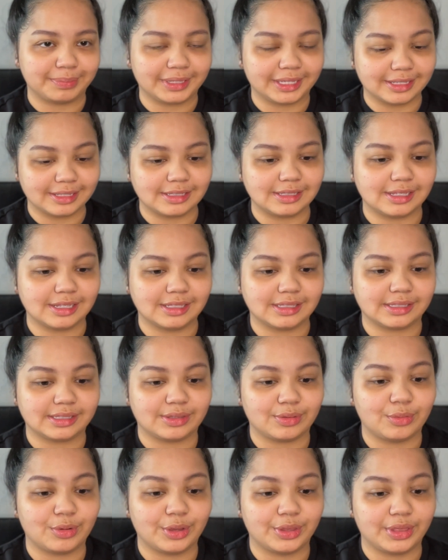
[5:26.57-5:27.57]
because it's
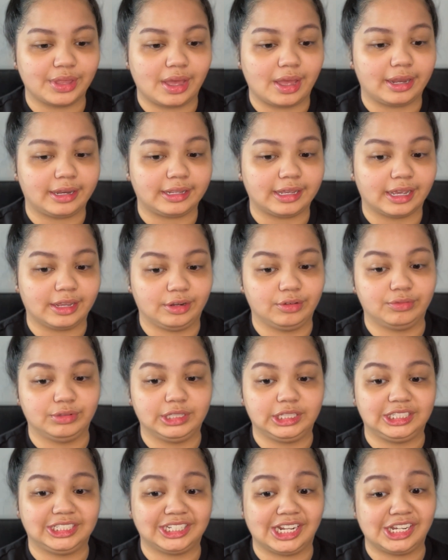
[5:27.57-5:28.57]
the one that kind of
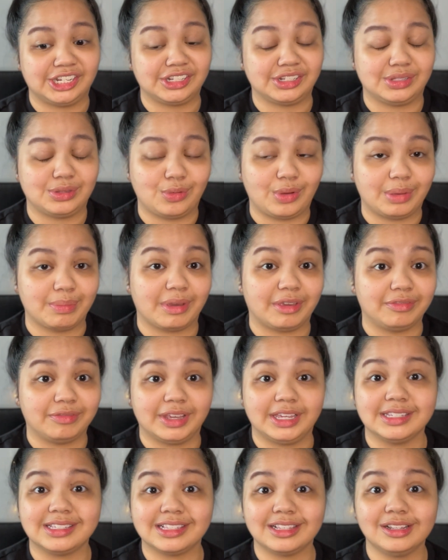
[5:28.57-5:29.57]
really changes the way my
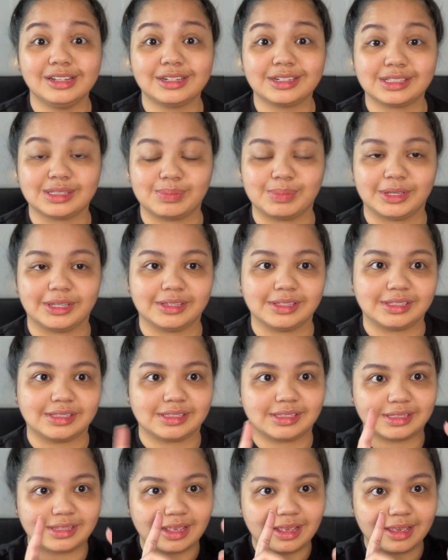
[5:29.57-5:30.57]
face looks,
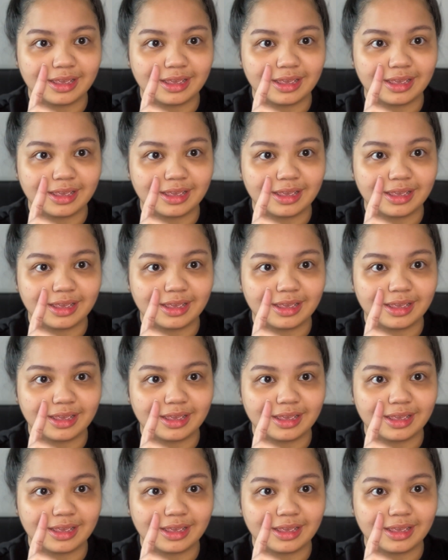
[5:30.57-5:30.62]
because